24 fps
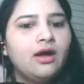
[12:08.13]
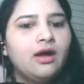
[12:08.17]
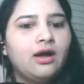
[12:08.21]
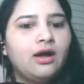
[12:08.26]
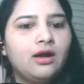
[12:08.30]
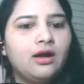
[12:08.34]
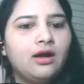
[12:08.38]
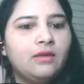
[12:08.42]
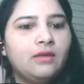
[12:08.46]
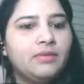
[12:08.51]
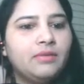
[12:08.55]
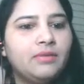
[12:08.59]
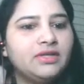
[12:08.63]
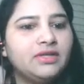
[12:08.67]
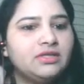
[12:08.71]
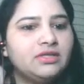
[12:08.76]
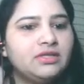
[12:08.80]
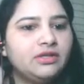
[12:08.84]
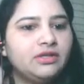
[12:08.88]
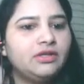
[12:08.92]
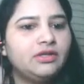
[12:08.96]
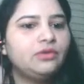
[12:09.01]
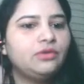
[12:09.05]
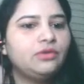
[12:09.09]
But
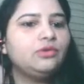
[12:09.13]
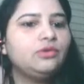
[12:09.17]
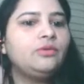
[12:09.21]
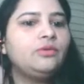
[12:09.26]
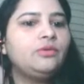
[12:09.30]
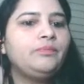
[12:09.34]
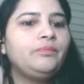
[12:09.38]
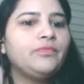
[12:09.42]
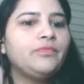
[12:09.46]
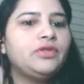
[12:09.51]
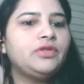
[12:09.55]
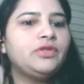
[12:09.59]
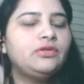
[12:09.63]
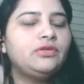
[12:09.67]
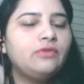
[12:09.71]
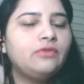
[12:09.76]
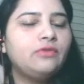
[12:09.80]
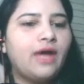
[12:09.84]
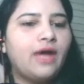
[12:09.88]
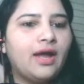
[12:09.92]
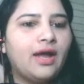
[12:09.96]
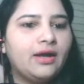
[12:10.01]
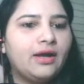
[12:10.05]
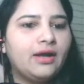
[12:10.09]
you
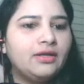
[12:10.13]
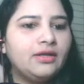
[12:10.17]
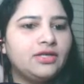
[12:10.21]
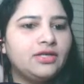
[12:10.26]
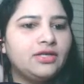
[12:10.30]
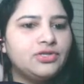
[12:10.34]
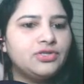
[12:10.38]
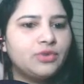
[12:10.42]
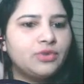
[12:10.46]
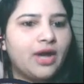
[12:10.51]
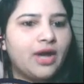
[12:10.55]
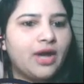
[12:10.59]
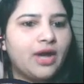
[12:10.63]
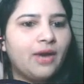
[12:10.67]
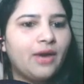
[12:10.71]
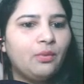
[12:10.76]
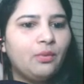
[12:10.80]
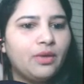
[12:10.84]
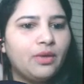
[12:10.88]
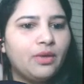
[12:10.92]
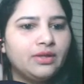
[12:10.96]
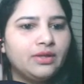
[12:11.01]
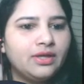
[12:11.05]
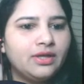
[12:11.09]
need to add
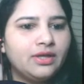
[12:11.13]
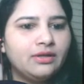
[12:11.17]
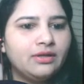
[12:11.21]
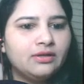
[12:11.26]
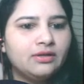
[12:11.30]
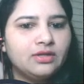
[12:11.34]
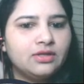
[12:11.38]
one thing,